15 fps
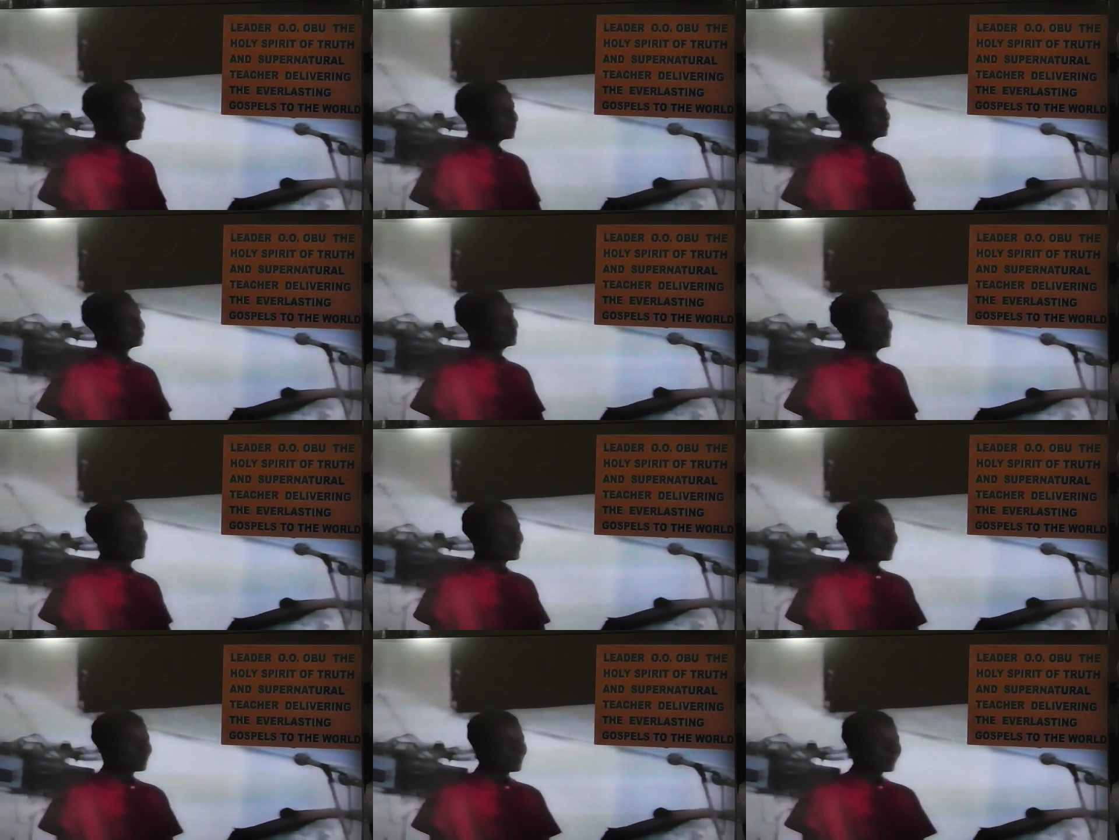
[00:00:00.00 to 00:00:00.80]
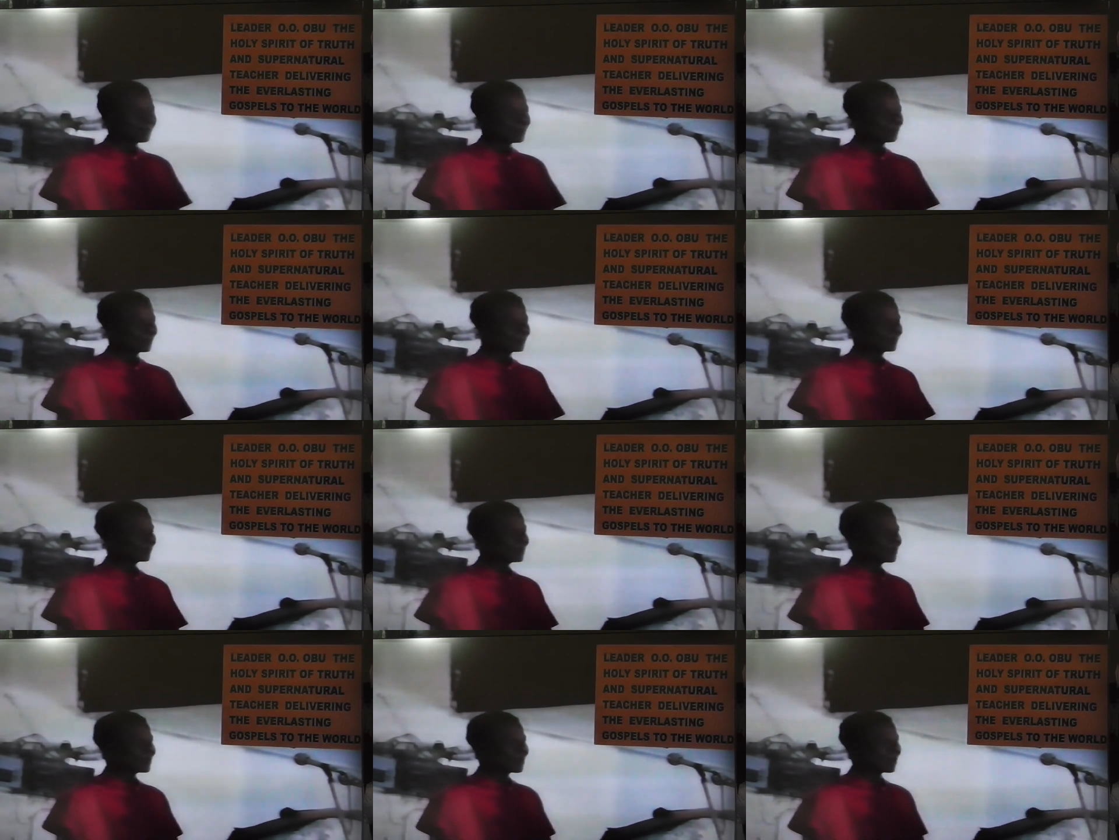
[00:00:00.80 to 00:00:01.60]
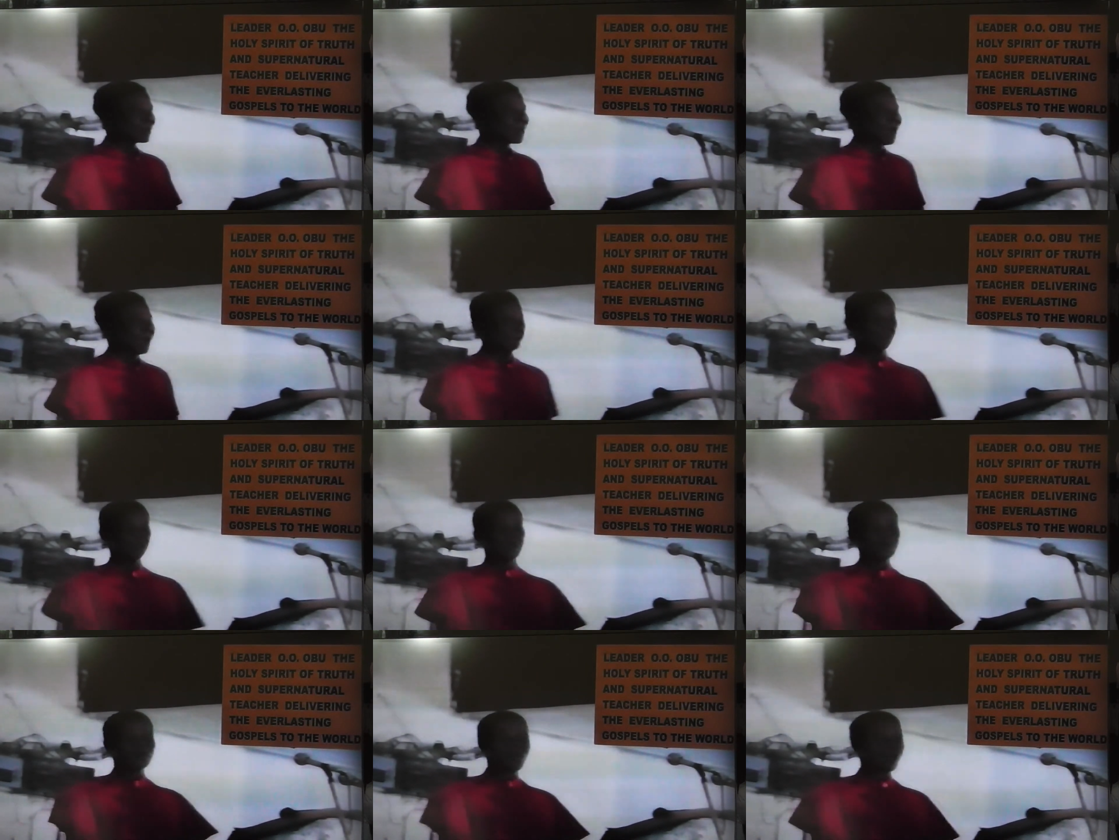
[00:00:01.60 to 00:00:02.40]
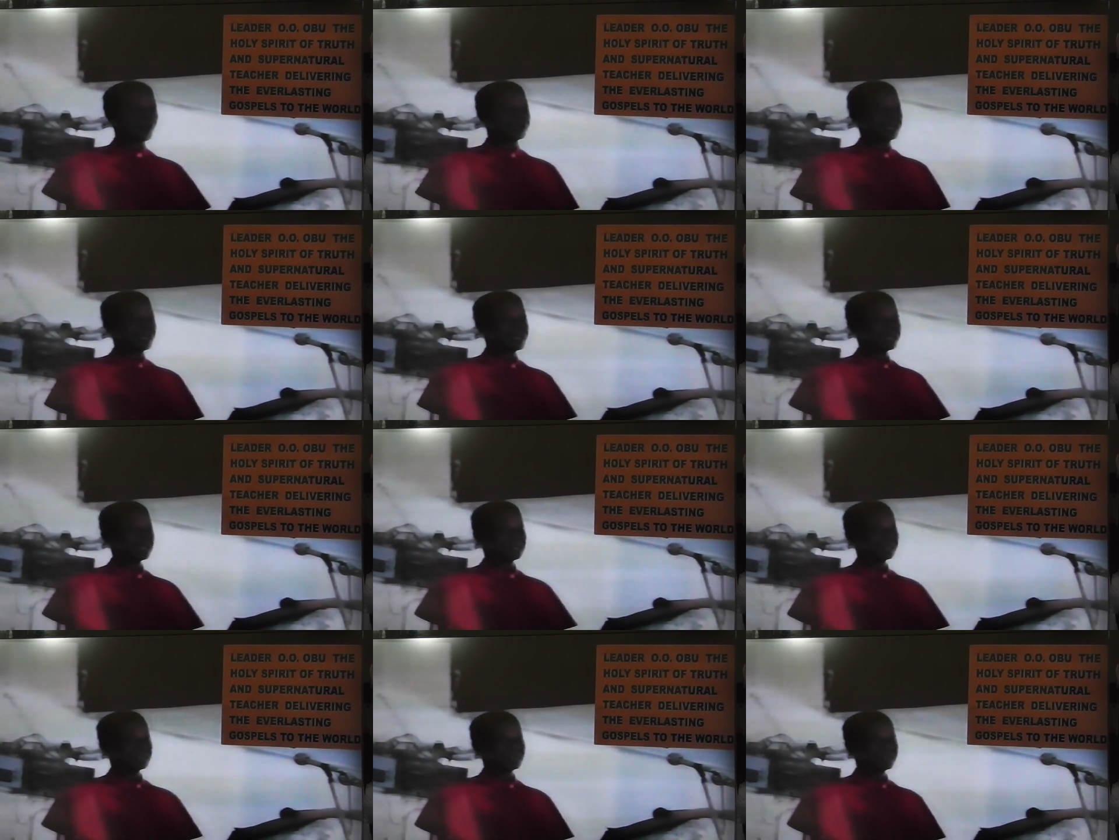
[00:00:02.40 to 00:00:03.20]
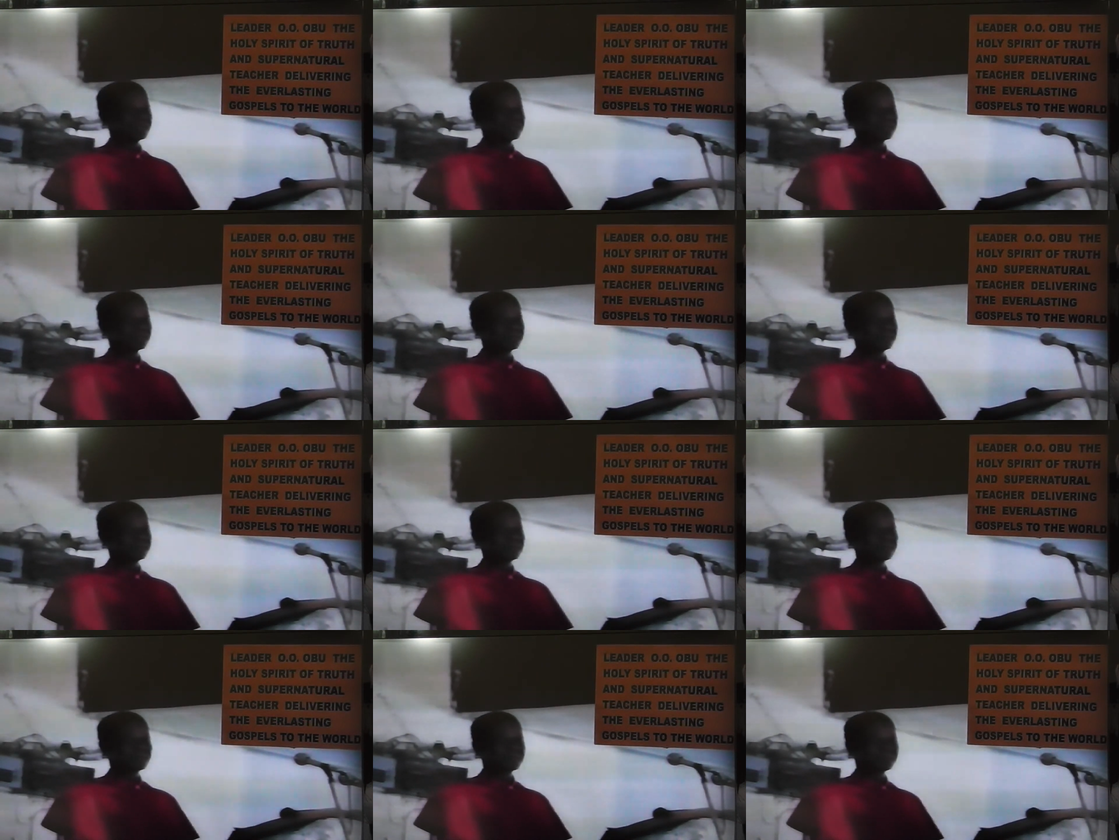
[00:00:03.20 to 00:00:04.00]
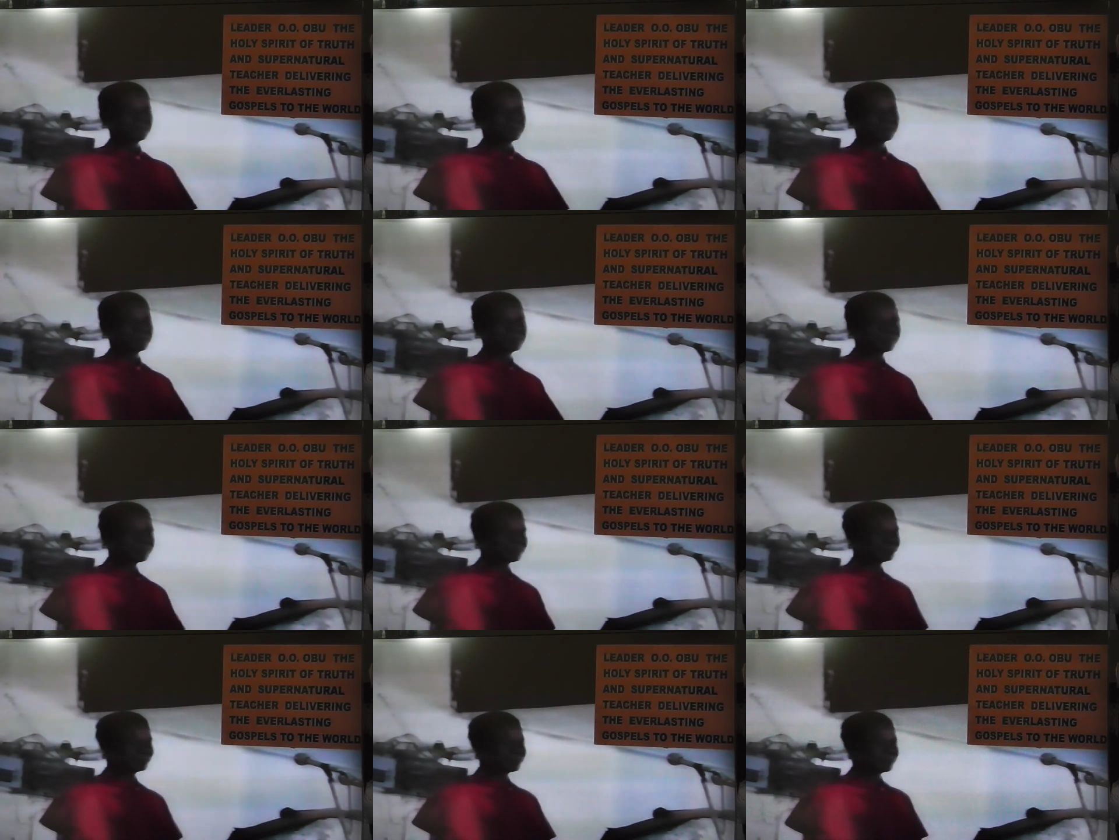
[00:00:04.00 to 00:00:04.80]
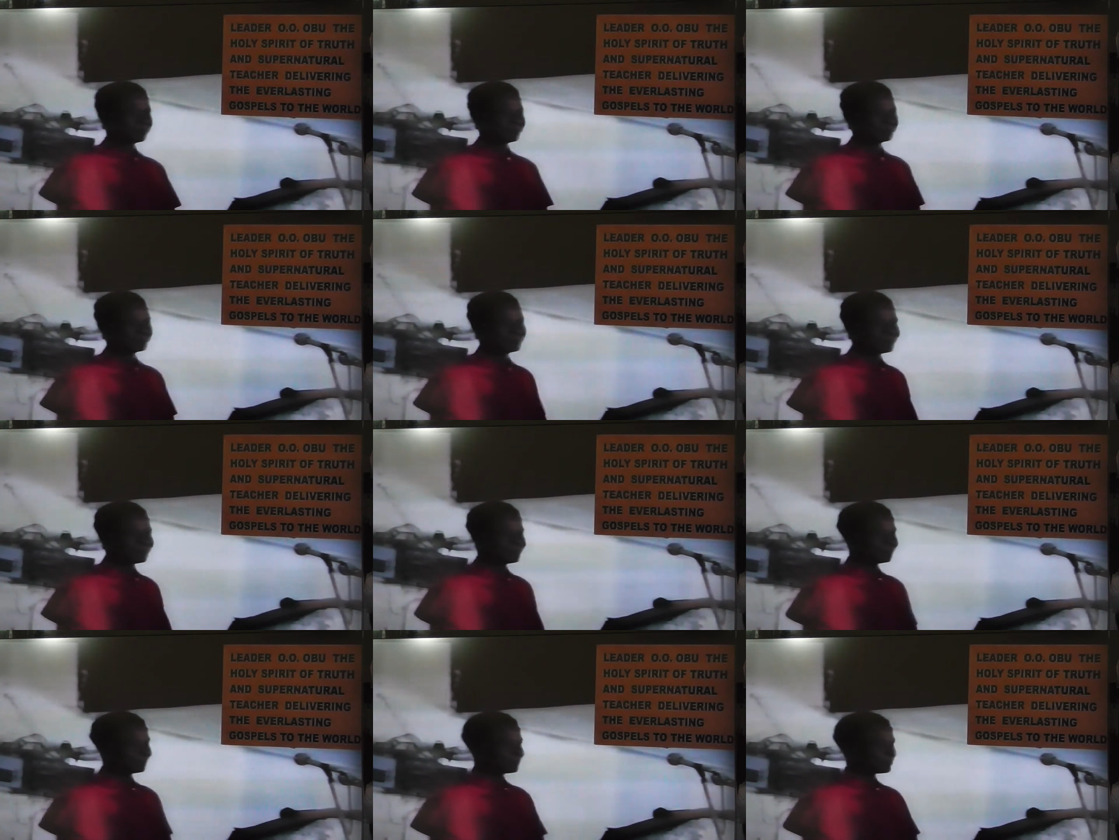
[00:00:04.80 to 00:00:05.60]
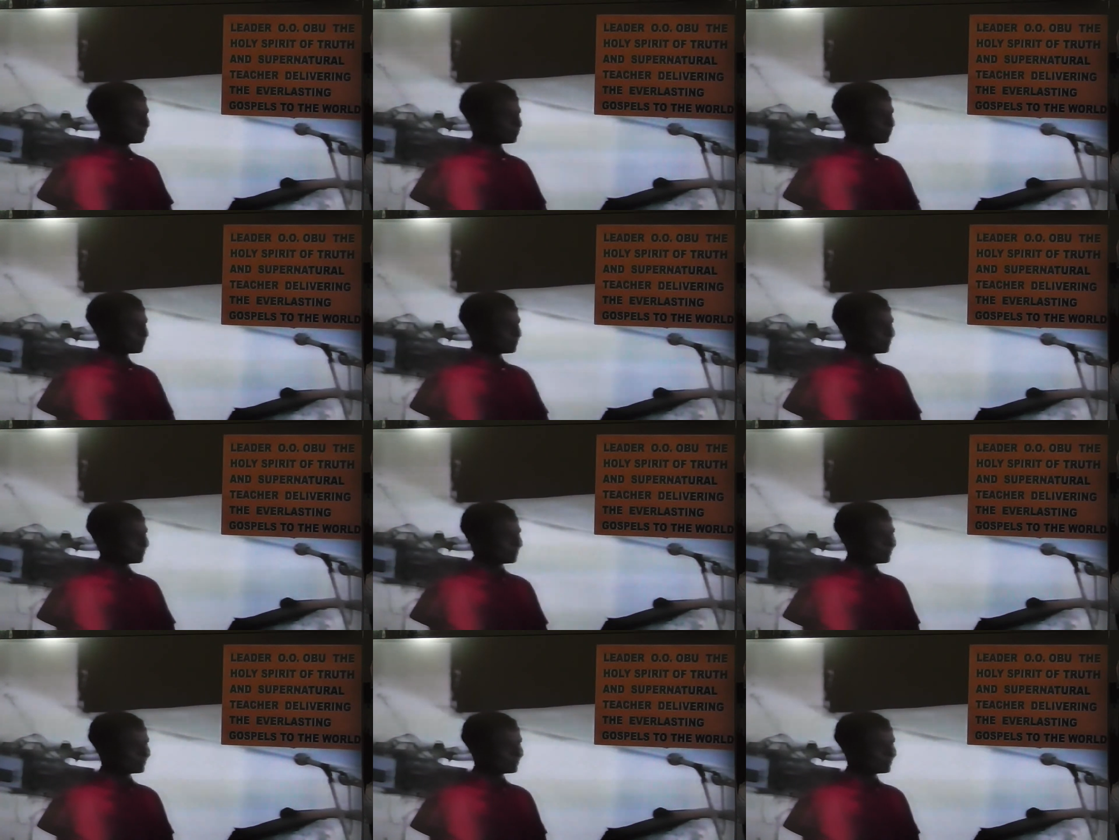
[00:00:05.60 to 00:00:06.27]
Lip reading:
(no speaker visible)